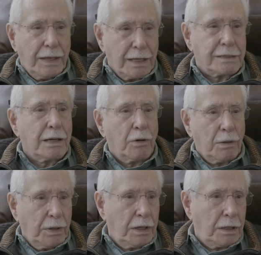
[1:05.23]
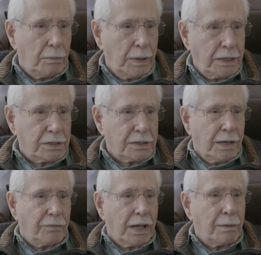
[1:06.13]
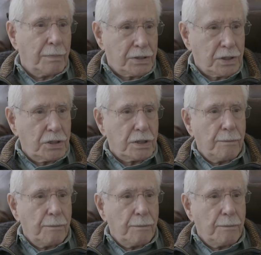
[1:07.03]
Yes, I want to be in the debates. I've got a message,